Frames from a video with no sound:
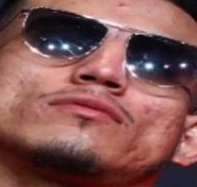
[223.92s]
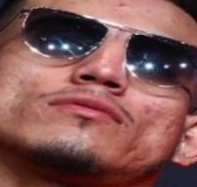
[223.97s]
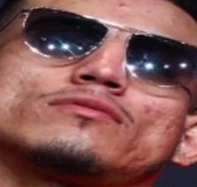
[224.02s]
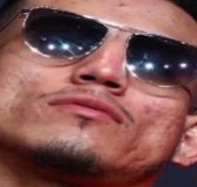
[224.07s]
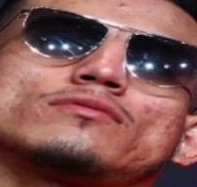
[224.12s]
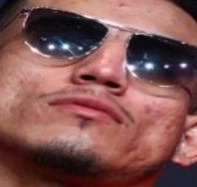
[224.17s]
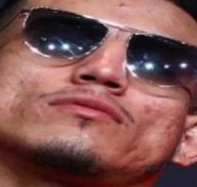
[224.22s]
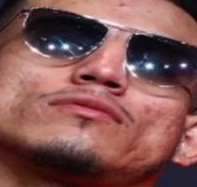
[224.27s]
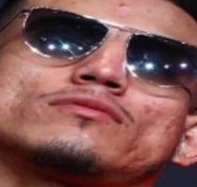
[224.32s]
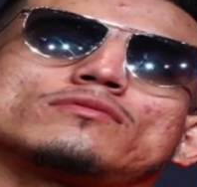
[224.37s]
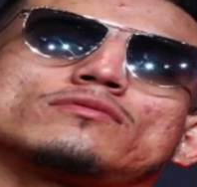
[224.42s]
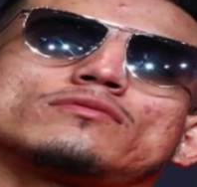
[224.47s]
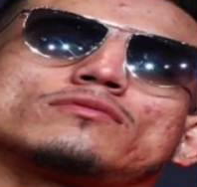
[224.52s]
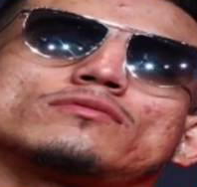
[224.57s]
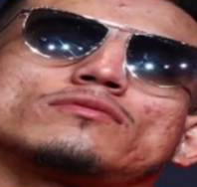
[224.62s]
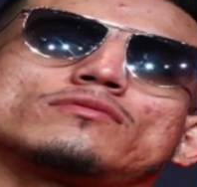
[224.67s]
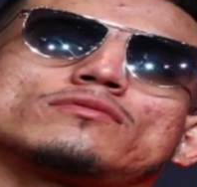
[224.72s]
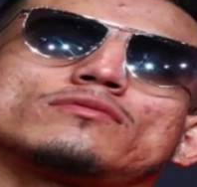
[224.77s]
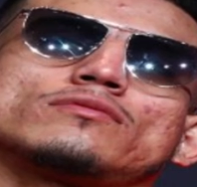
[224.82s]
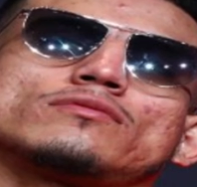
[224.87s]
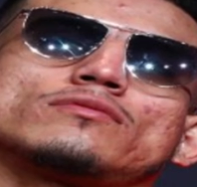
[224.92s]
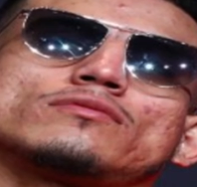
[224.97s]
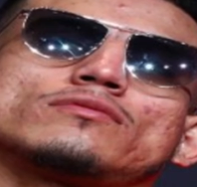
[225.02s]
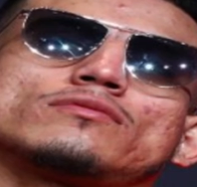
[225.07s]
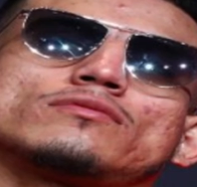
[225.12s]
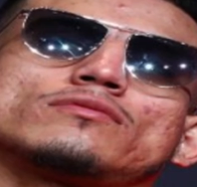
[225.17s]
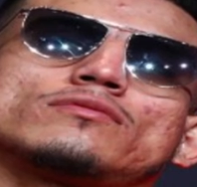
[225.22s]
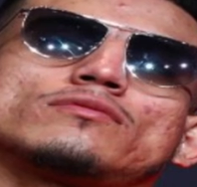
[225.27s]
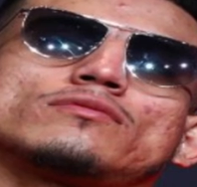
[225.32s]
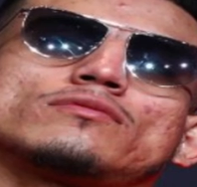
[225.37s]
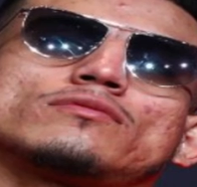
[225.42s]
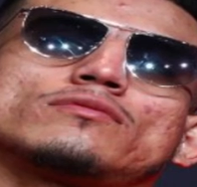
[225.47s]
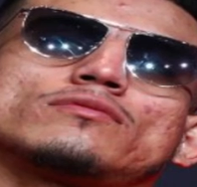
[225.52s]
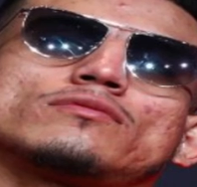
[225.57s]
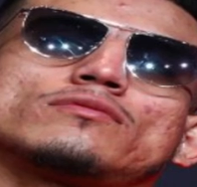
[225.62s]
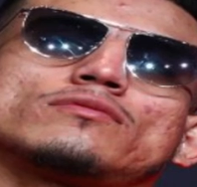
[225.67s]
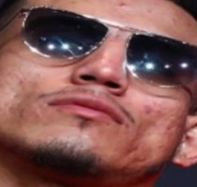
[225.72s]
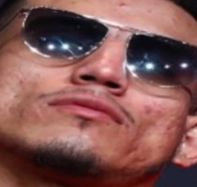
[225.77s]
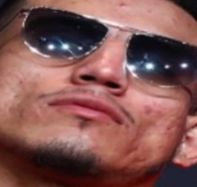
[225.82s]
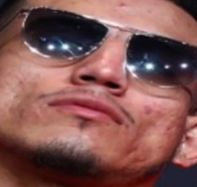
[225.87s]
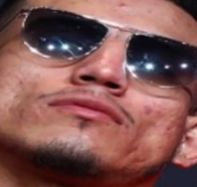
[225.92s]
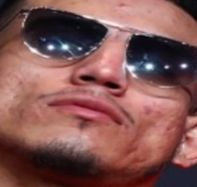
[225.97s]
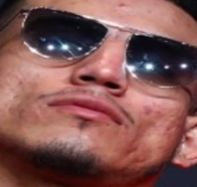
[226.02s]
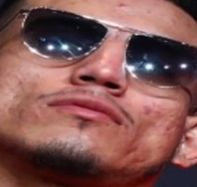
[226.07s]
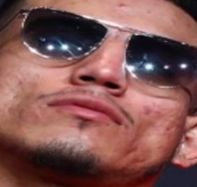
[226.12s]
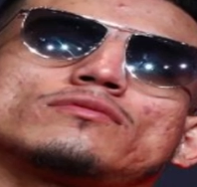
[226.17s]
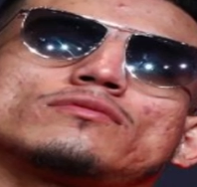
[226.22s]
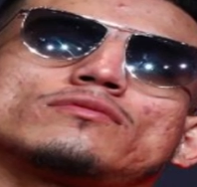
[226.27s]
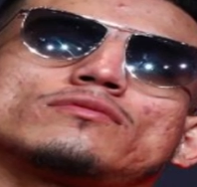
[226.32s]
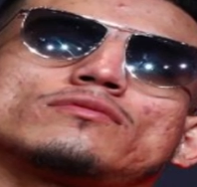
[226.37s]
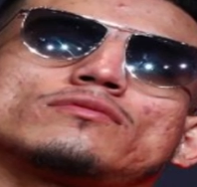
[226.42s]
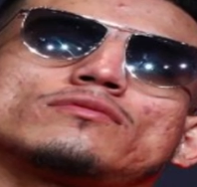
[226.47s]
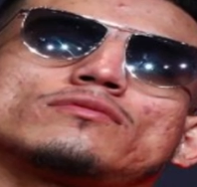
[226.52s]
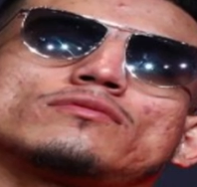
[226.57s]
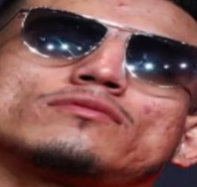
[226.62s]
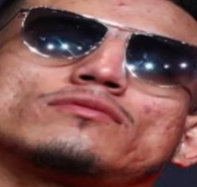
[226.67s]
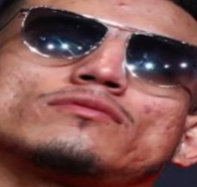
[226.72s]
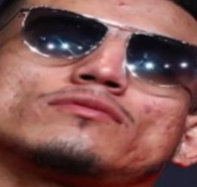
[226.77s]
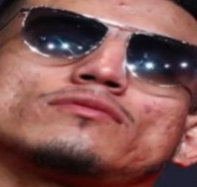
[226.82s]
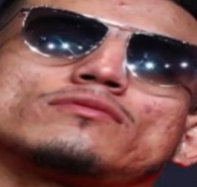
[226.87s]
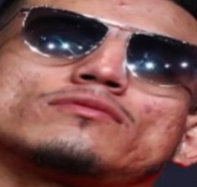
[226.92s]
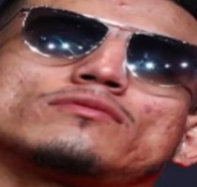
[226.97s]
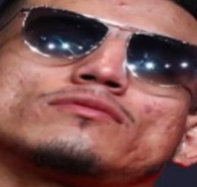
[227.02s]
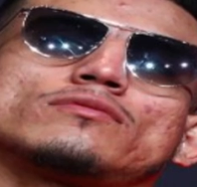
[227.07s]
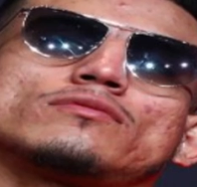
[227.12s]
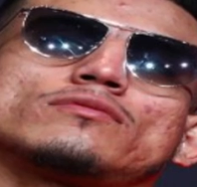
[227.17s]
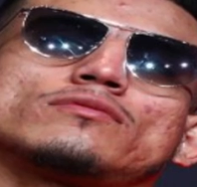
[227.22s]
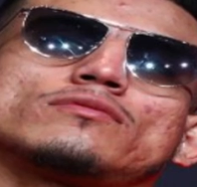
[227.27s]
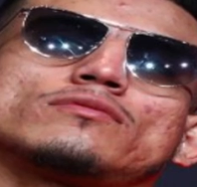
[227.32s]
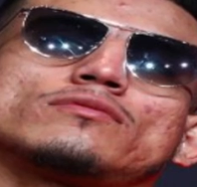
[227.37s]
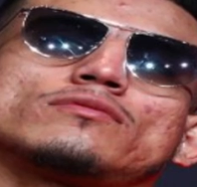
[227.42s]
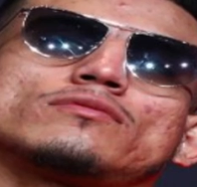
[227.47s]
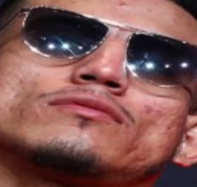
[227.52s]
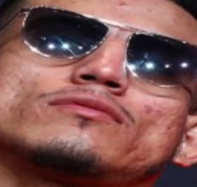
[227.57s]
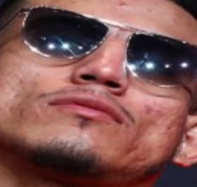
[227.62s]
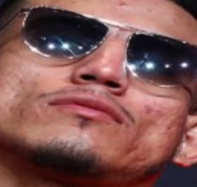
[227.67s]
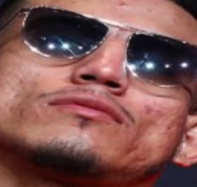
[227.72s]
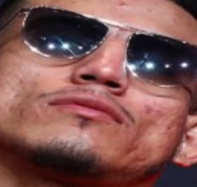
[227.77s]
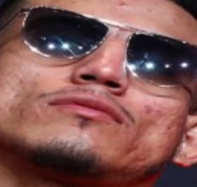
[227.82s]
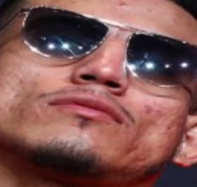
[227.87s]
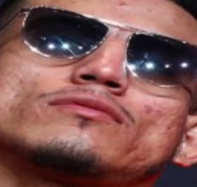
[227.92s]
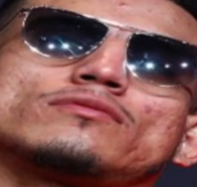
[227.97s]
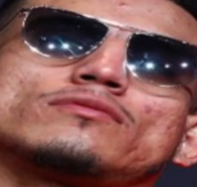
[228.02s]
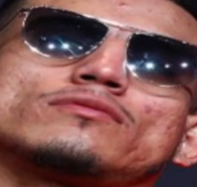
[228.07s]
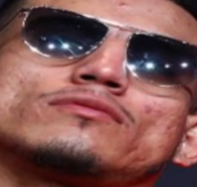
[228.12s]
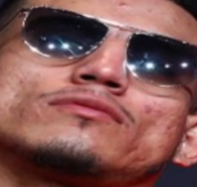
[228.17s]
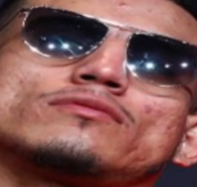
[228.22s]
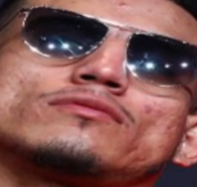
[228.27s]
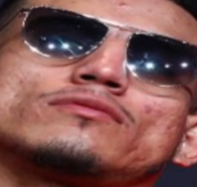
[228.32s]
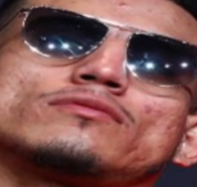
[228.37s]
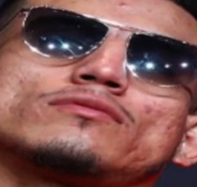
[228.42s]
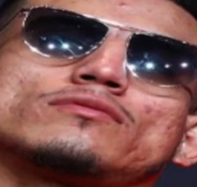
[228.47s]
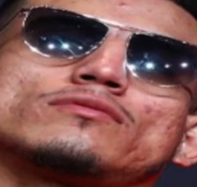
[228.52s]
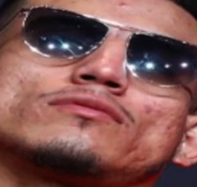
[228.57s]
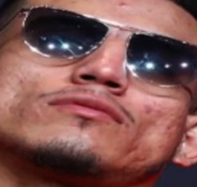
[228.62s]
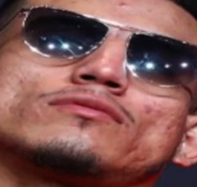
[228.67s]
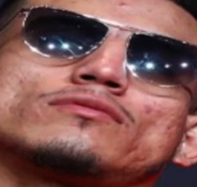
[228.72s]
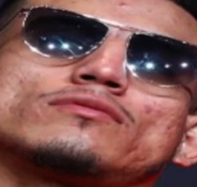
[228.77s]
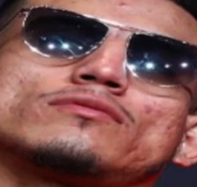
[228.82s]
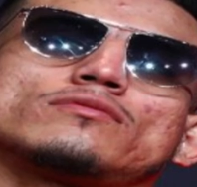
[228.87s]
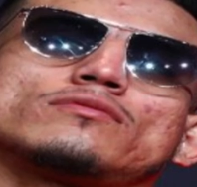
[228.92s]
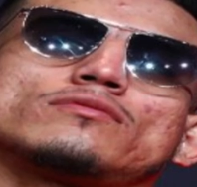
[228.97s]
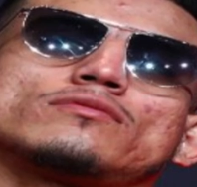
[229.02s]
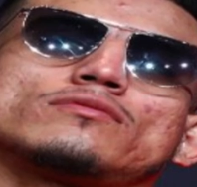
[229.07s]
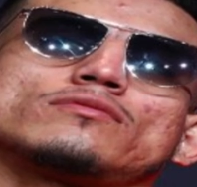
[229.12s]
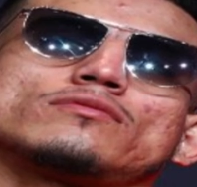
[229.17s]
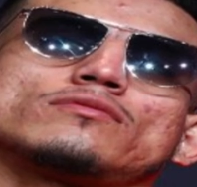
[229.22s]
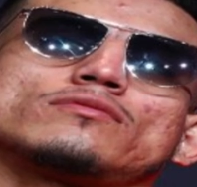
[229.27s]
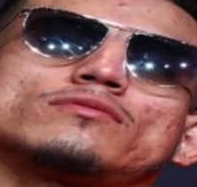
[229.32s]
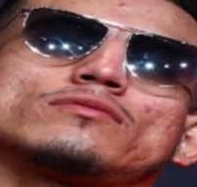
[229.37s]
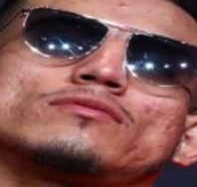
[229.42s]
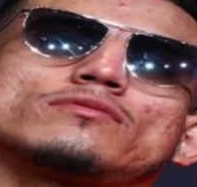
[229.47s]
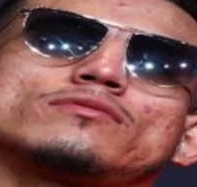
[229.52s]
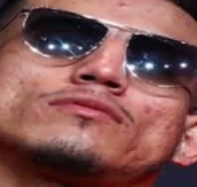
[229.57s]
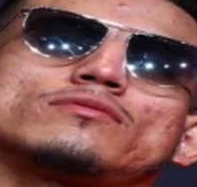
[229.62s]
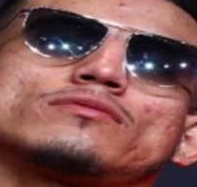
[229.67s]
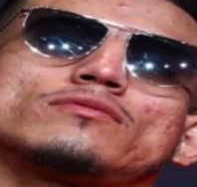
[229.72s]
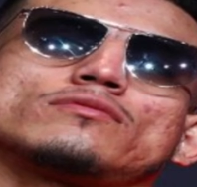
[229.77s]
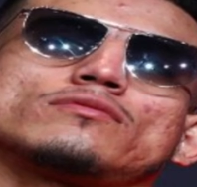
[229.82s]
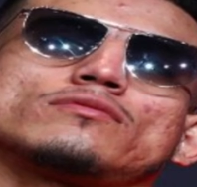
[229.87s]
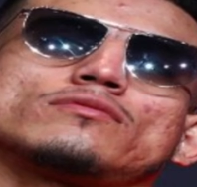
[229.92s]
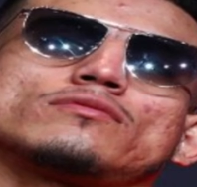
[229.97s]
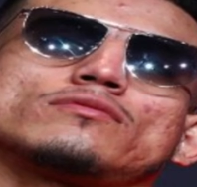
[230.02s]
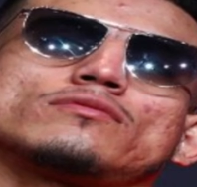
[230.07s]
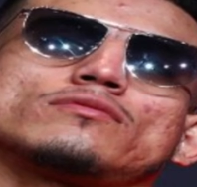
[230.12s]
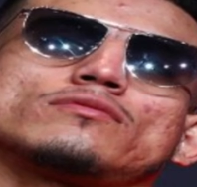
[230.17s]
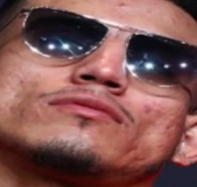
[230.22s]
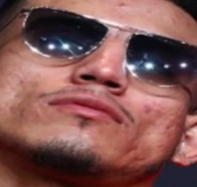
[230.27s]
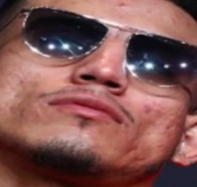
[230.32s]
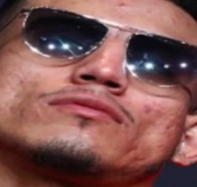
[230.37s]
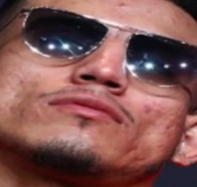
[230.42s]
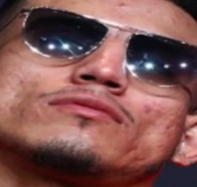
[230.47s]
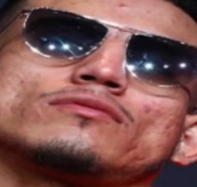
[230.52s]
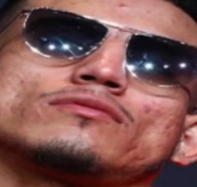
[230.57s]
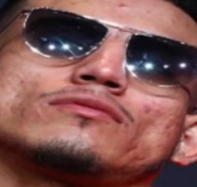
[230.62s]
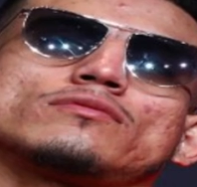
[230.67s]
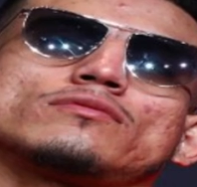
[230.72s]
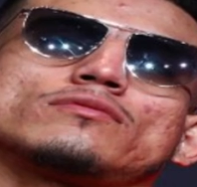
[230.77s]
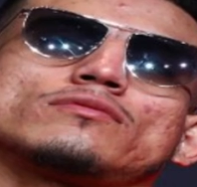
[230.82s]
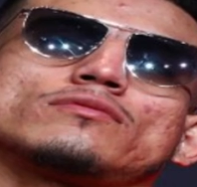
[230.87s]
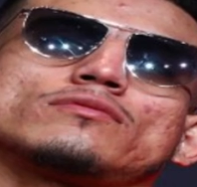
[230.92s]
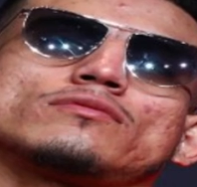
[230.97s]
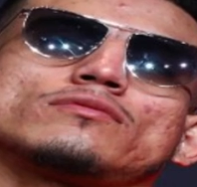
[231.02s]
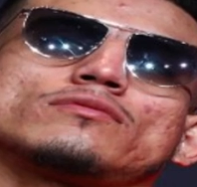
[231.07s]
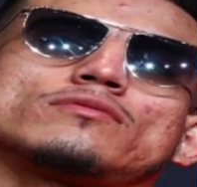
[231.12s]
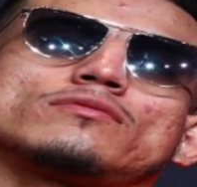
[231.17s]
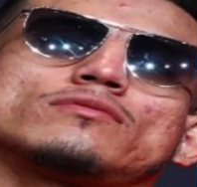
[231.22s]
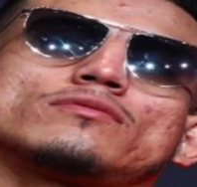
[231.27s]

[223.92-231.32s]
This is a still picture; no speech is visible.